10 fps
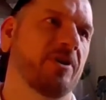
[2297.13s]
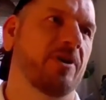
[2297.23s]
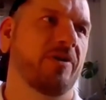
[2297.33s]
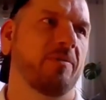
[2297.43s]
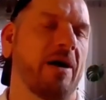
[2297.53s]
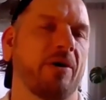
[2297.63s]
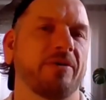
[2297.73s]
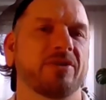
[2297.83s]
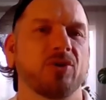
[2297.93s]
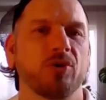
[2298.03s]
you know, the
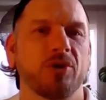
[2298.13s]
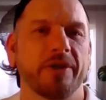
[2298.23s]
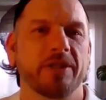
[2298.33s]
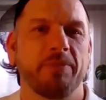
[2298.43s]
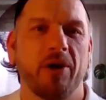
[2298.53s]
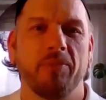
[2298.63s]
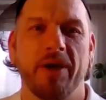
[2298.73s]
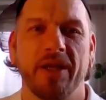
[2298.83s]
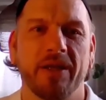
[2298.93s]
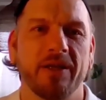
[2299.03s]
amount of social
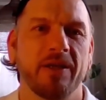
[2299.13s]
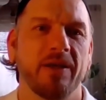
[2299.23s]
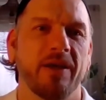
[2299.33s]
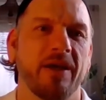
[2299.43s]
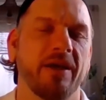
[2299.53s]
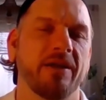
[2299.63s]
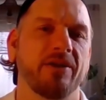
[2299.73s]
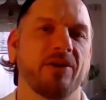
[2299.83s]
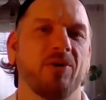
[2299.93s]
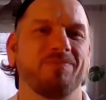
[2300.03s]
experimenting
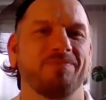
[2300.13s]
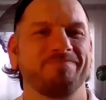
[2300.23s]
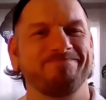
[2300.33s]
and, you know,